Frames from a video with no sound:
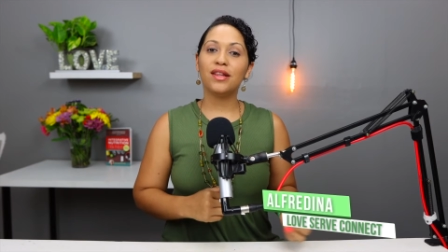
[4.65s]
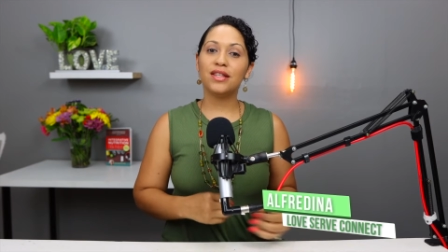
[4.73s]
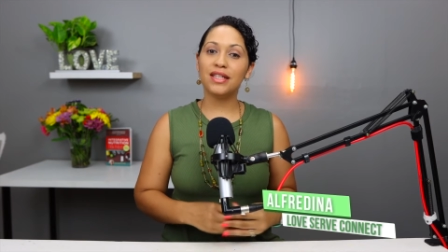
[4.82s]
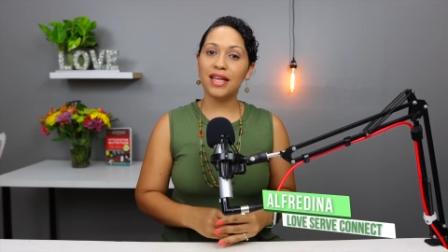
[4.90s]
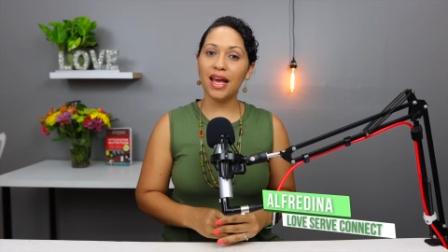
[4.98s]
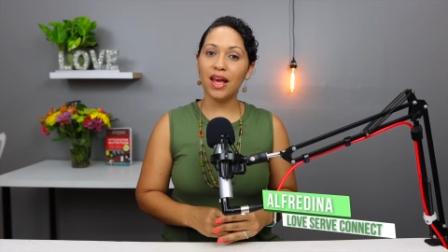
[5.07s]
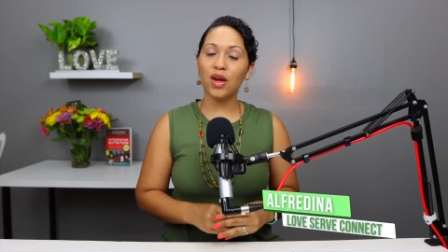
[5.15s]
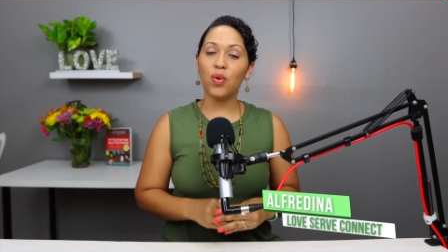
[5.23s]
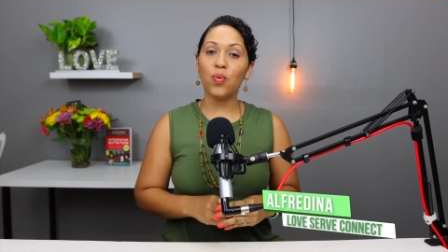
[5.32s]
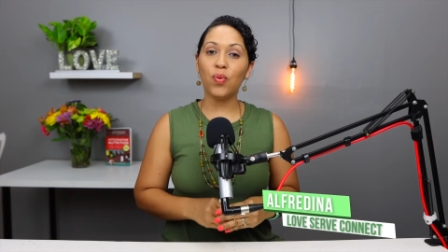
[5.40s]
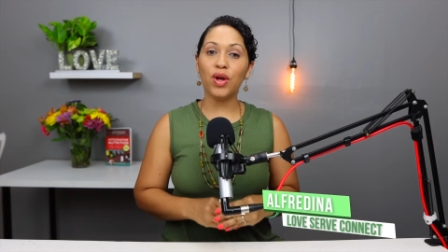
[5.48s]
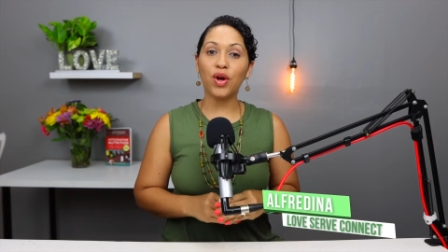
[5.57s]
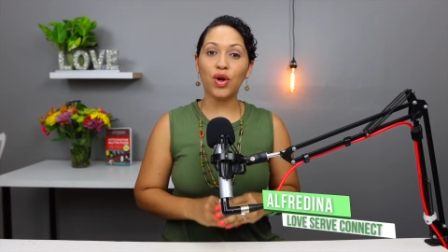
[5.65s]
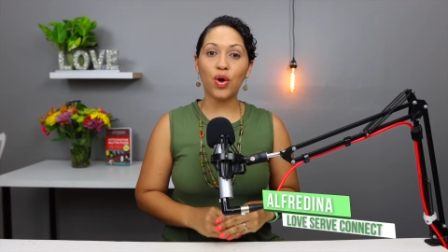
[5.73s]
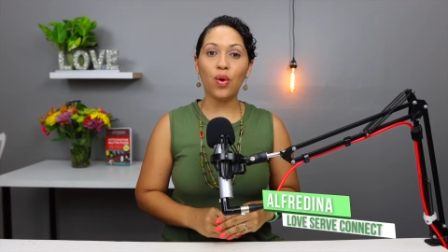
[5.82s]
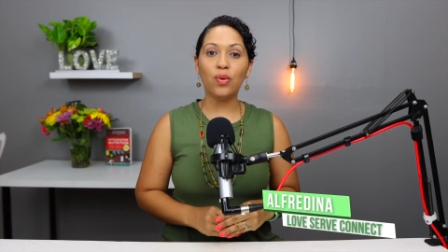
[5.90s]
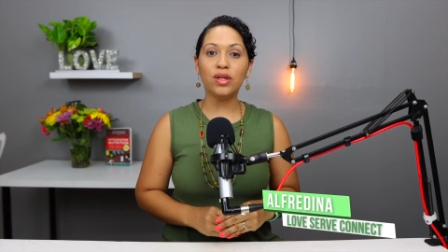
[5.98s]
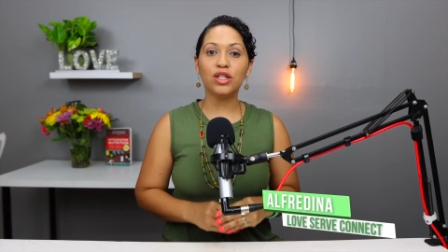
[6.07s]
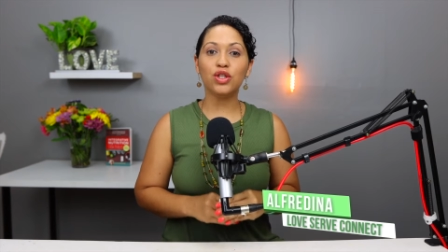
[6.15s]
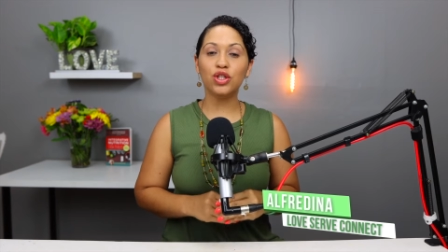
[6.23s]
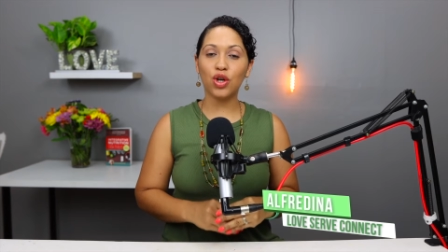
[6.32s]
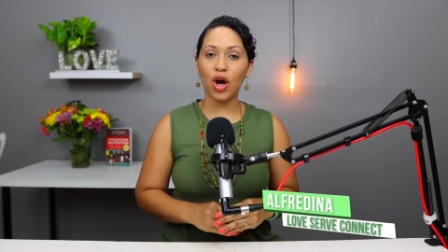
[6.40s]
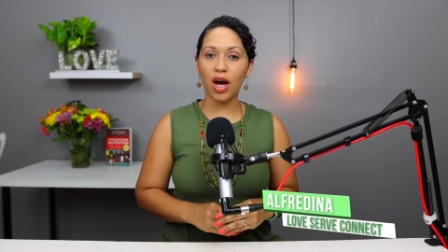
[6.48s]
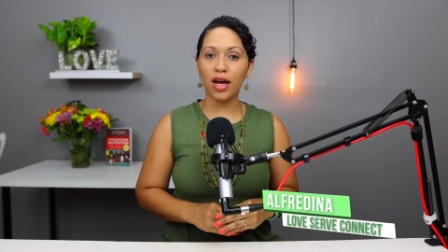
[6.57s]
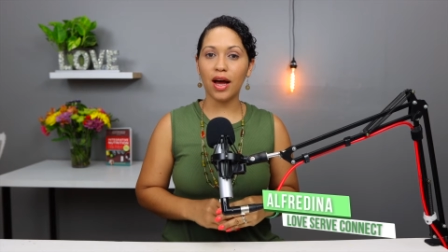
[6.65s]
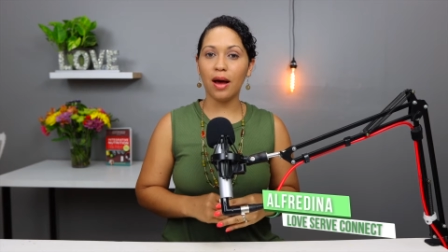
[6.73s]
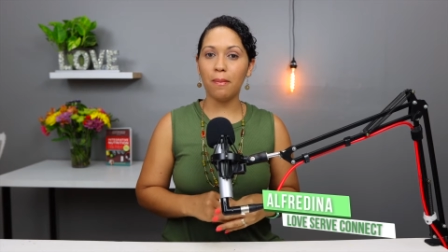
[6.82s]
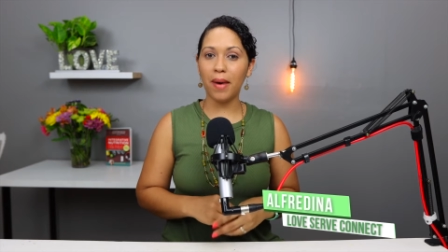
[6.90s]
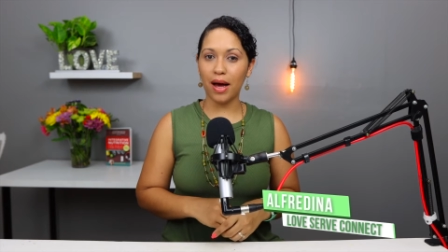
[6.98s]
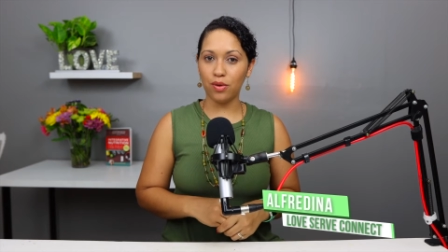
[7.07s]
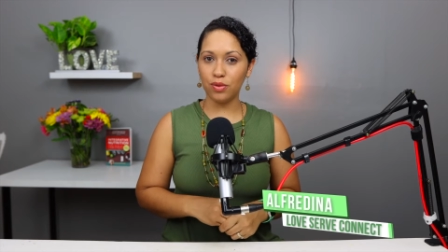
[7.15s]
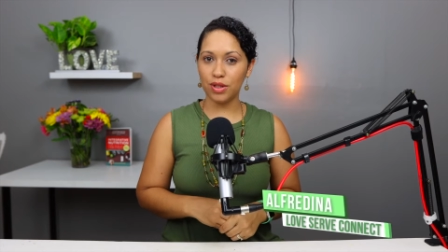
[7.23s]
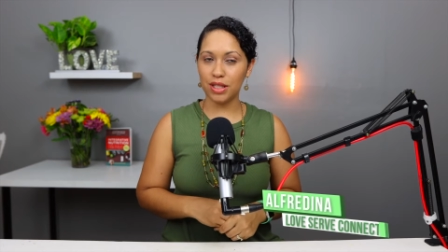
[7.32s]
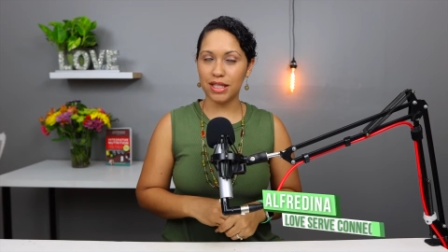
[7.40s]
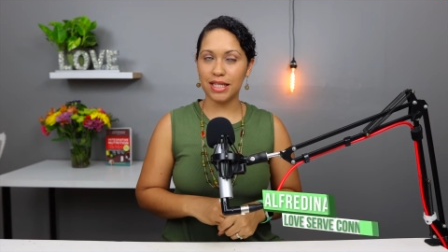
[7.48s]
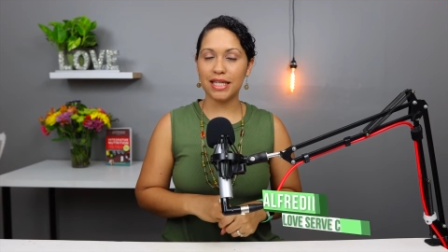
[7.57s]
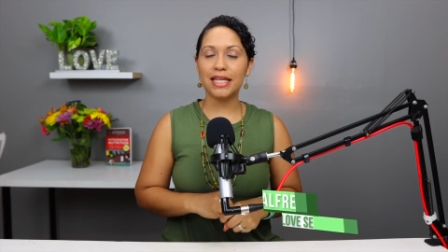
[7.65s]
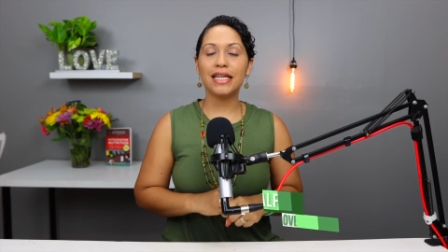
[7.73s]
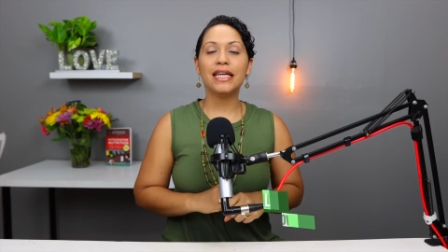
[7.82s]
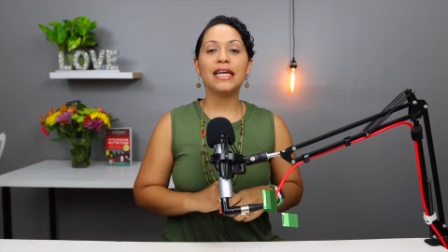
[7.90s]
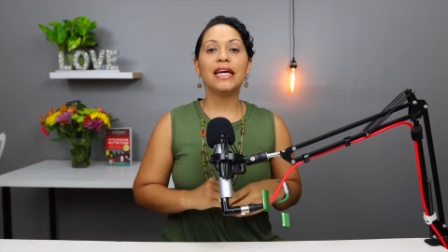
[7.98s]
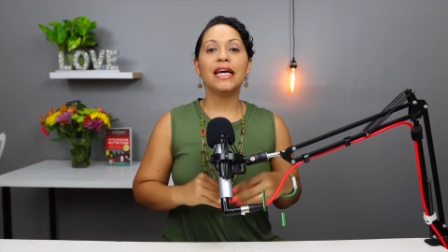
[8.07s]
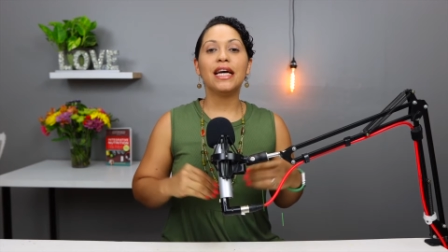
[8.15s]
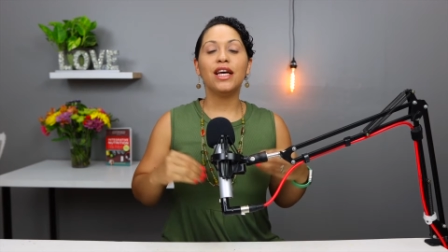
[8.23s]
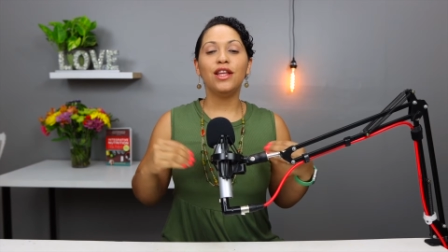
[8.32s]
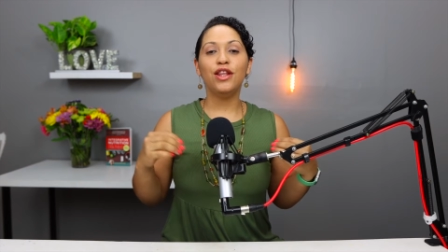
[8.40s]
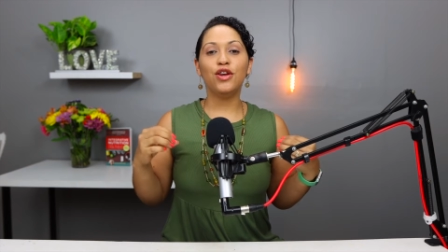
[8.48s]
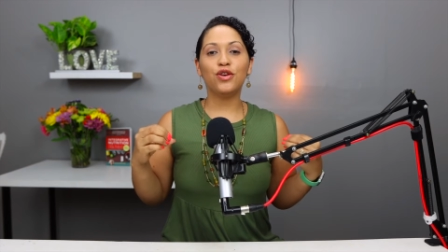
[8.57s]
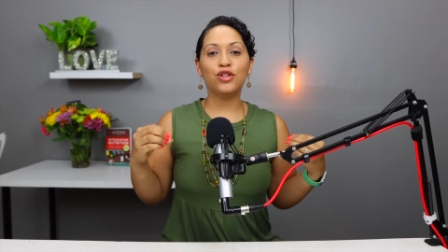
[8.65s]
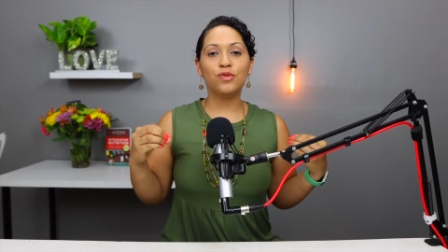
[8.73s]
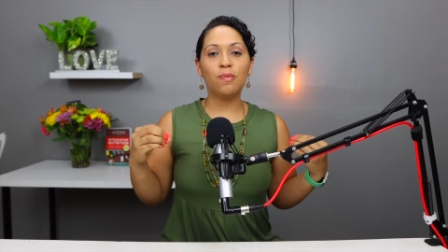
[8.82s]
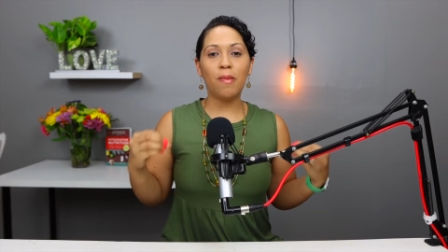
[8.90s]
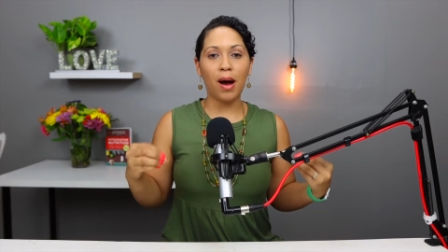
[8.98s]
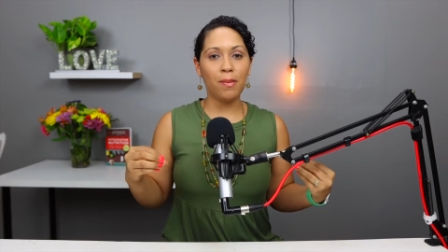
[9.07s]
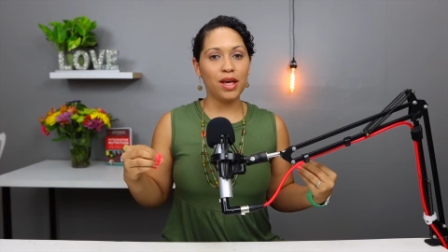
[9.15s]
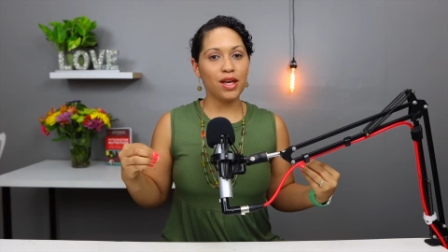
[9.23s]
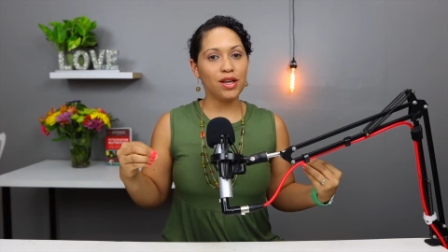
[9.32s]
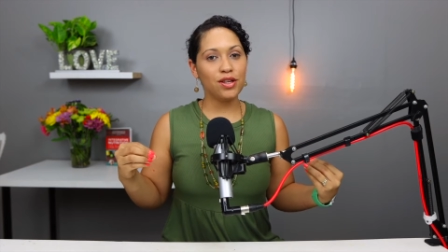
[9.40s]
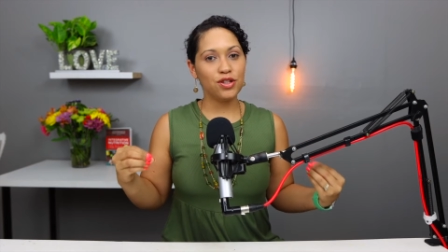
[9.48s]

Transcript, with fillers: Today we are going to talk about your mommy